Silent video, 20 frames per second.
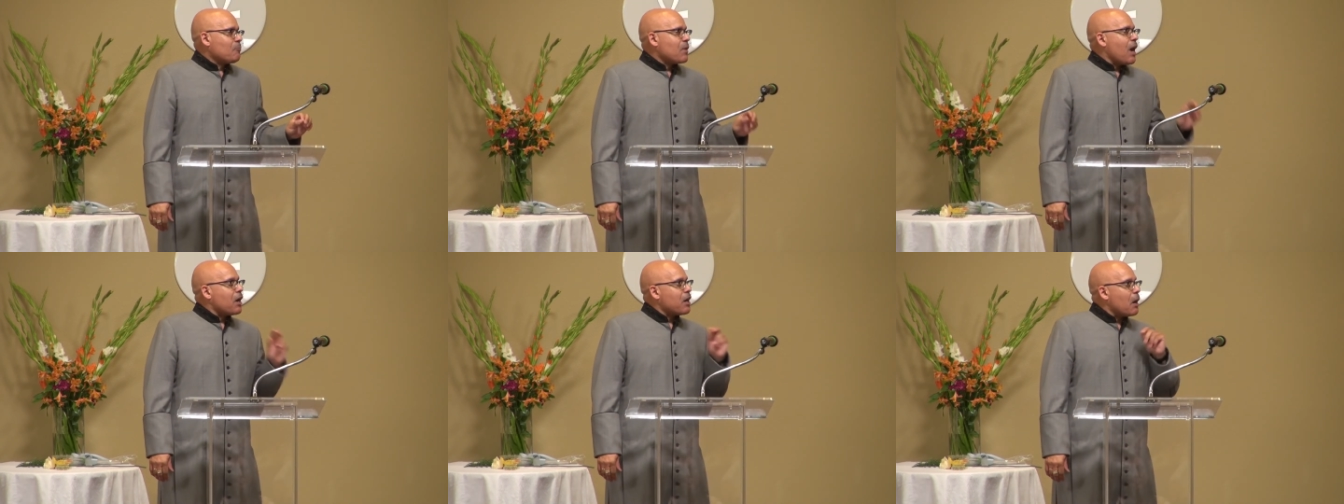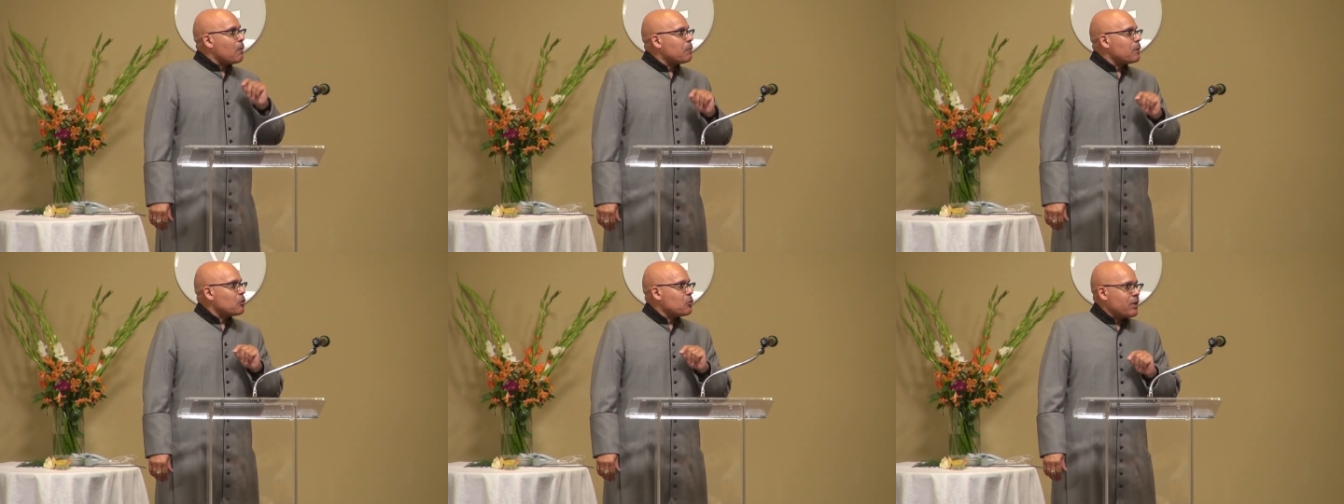A
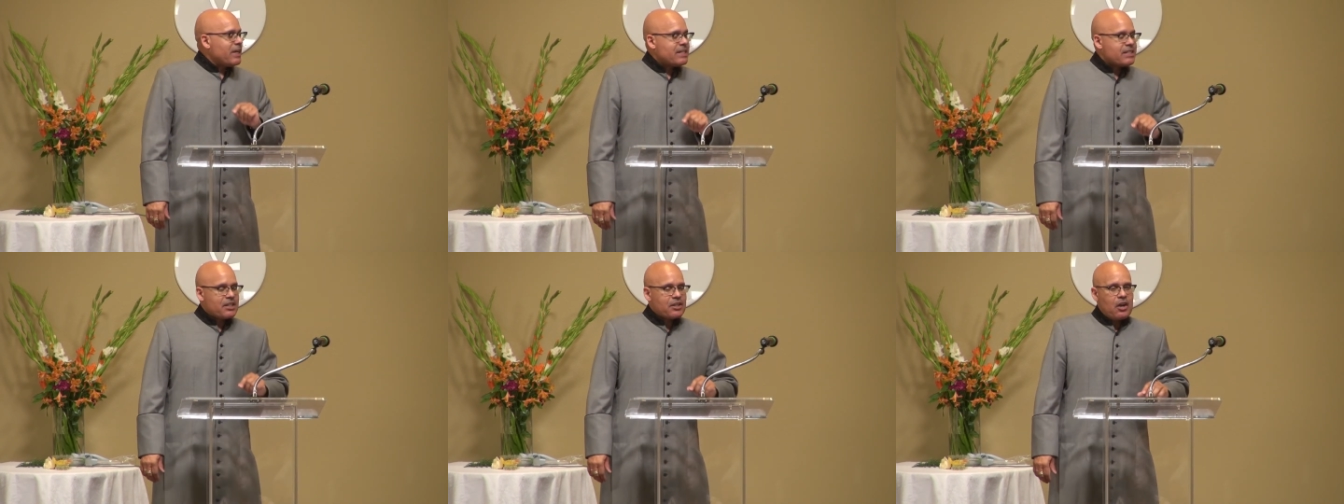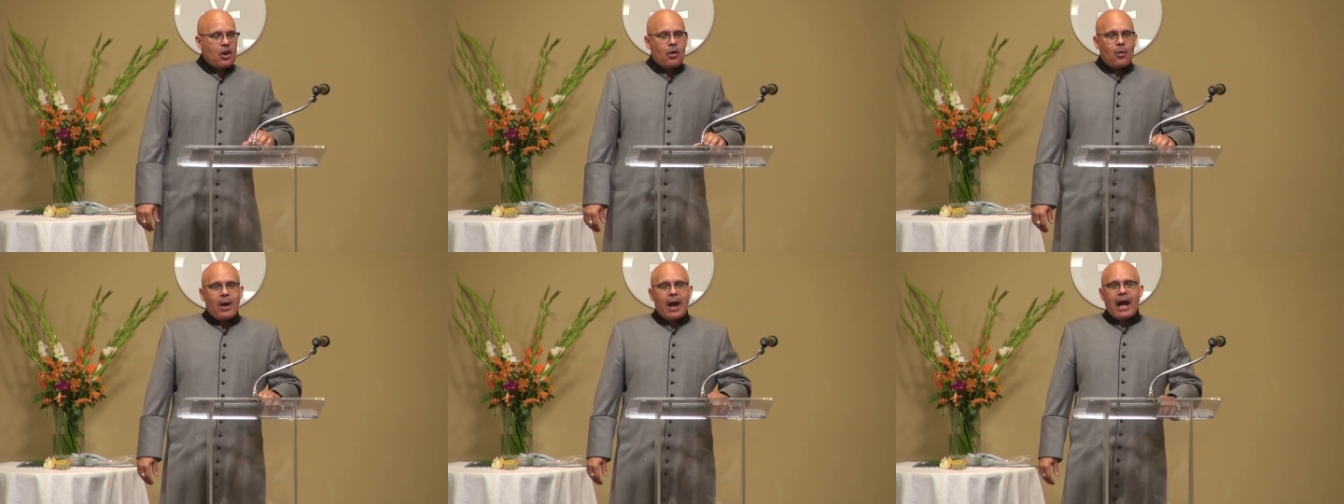couple of weeks
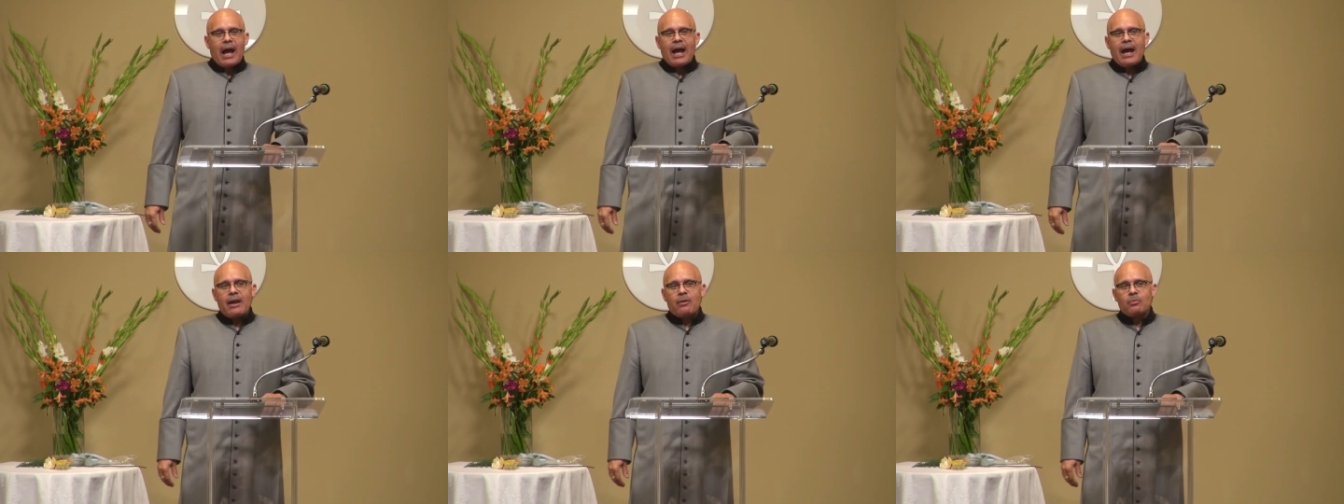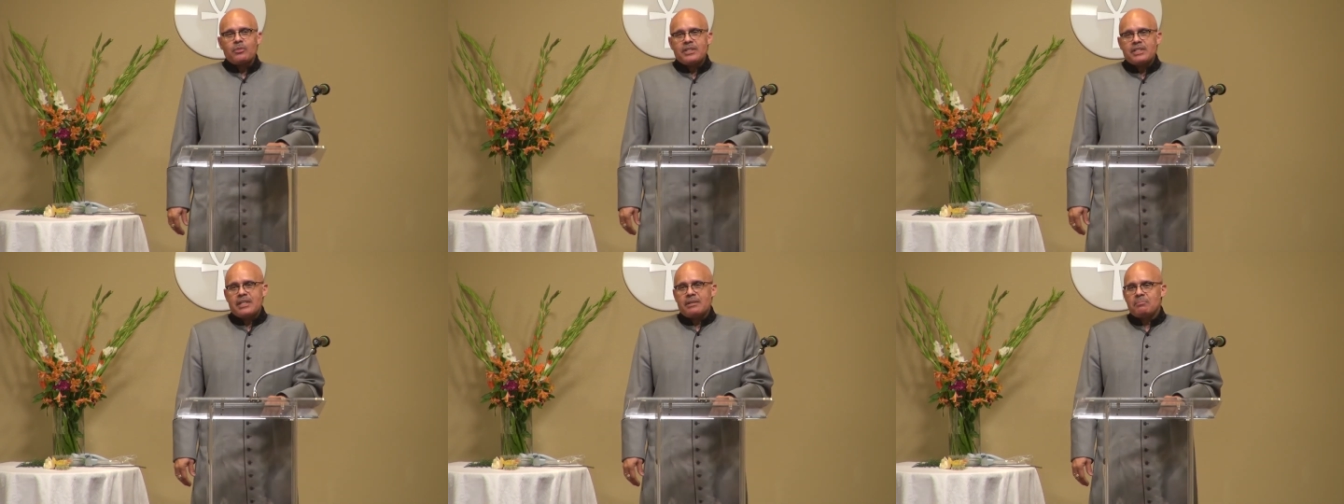ago, I
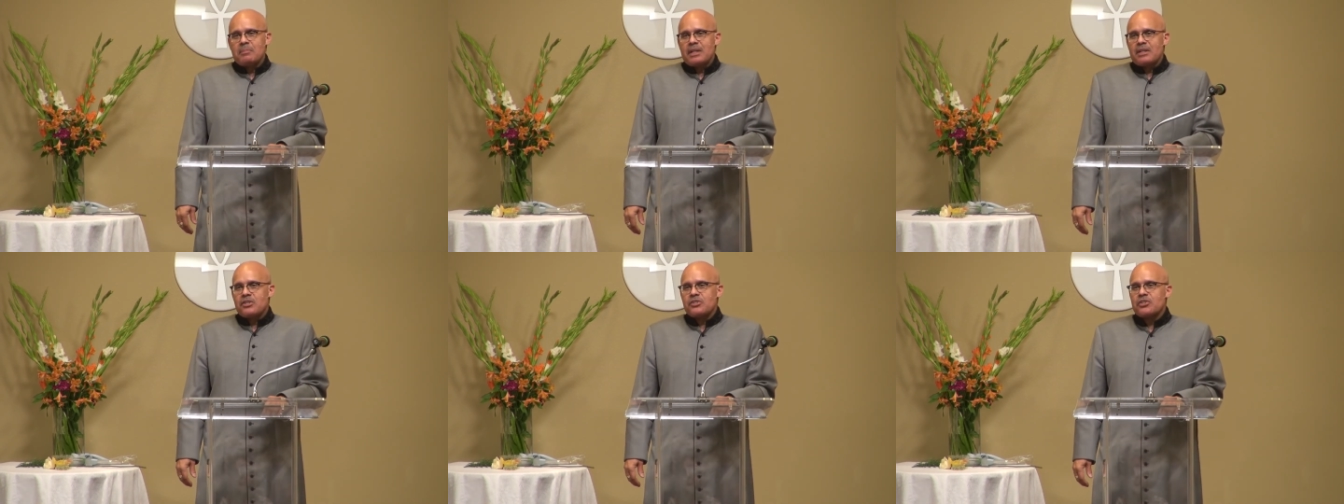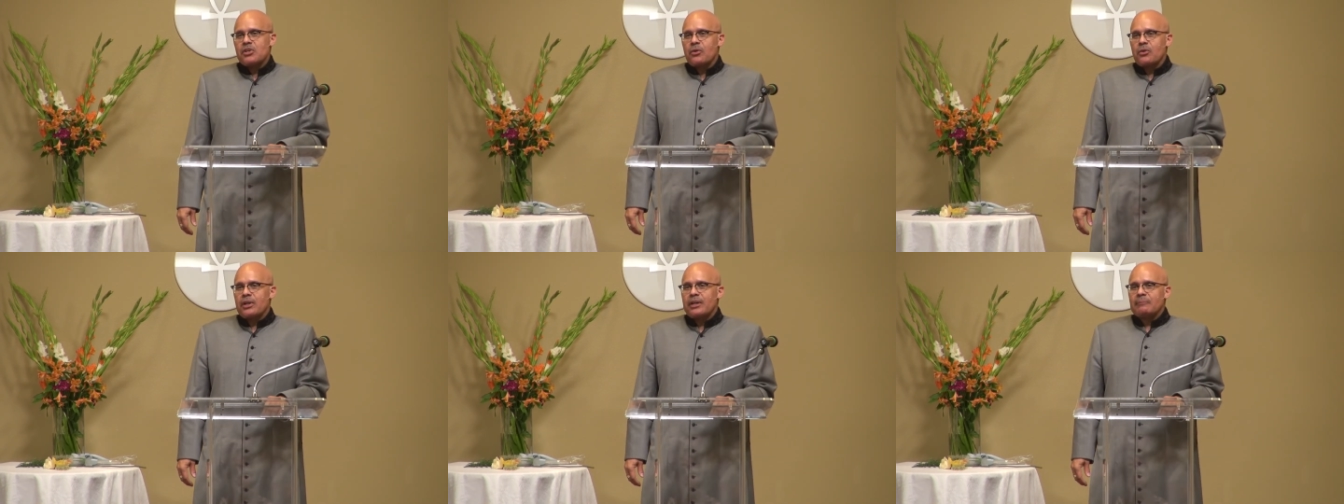was in
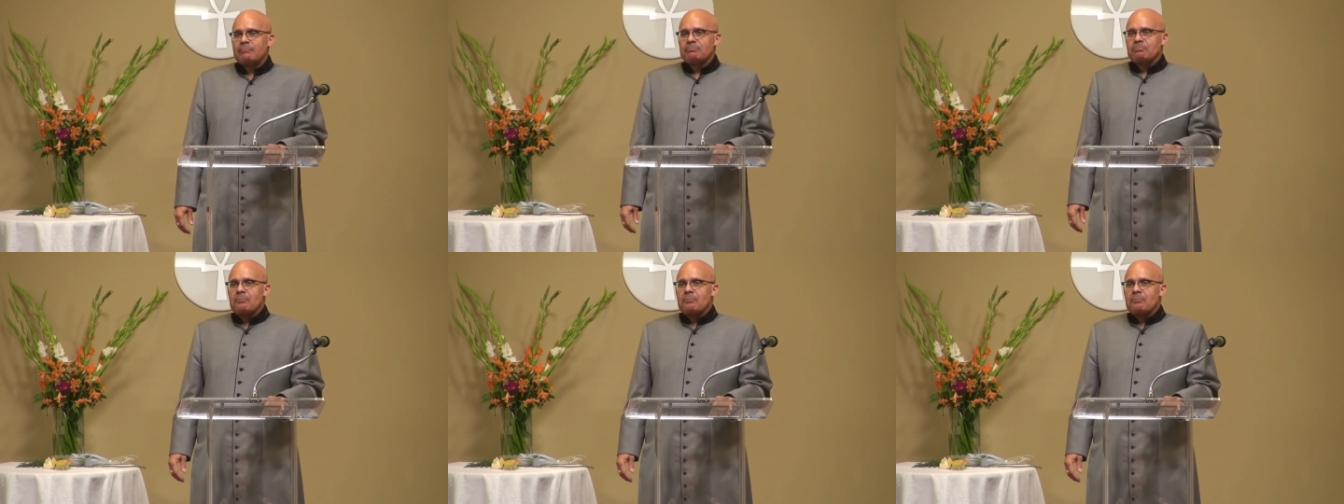Minnesota,